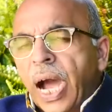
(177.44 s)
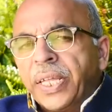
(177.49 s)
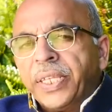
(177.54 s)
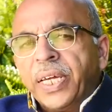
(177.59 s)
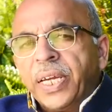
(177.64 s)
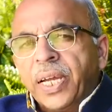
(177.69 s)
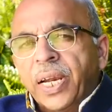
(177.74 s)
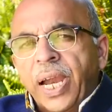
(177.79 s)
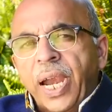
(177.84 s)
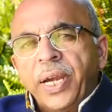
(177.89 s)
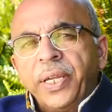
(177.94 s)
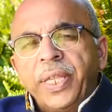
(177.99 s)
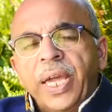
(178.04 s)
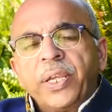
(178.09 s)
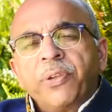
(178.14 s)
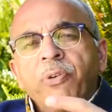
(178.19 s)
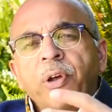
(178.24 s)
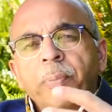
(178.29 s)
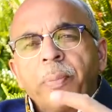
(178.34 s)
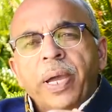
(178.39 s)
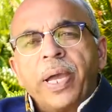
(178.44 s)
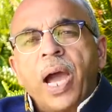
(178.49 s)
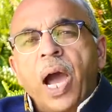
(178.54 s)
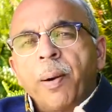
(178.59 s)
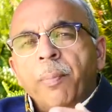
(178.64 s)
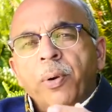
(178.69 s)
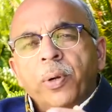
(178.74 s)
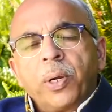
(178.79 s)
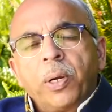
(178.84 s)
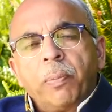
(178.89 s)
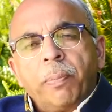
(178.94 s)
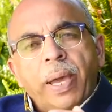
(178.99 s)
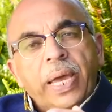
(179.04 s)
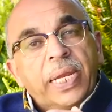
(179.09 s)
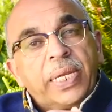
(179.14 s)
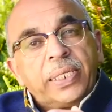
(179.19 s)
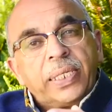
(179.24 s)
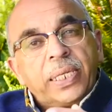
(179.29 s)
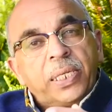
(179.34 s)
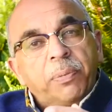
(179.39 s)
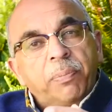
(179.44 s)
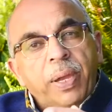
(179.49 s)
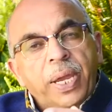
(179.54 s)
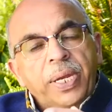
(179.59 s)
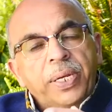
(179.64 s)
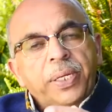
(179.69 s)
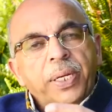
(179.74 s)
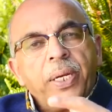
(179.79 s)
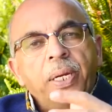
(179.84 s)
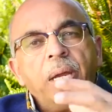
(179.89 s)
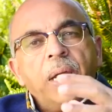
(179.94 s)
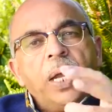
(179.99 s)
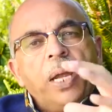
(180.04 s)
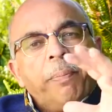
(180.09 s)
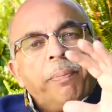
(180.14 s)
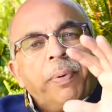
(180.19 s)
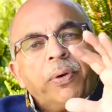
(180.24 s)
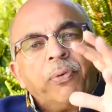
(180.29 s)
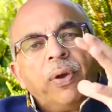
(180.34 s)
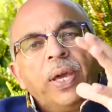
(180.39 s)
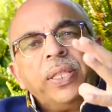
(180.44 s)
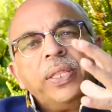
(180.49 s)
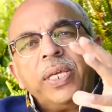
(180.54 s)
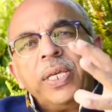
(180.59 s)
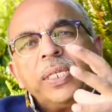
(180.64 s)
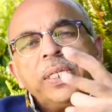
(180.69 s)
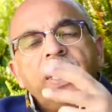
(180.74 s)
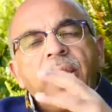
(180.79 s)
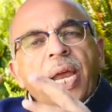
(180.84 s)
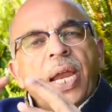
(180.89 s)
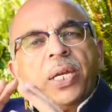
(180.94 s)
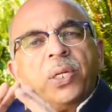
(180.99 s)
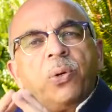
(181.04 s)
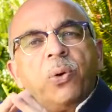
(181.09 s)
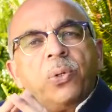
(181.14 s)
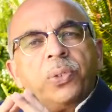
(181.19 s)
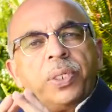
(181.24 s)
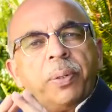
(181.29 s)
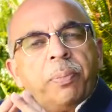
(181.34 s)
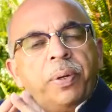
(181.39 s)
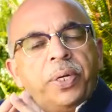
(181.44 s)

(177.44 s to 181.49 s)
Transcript: other gland. That's where my hormonal balance is maintained. But when these gland goes